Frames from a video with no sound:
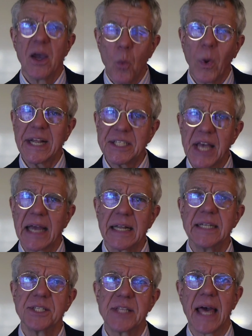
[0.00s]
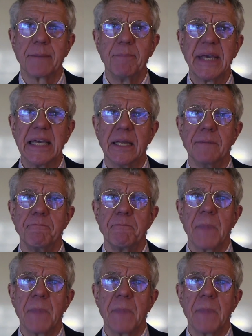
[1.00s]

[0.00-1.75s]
What exactly does that mean?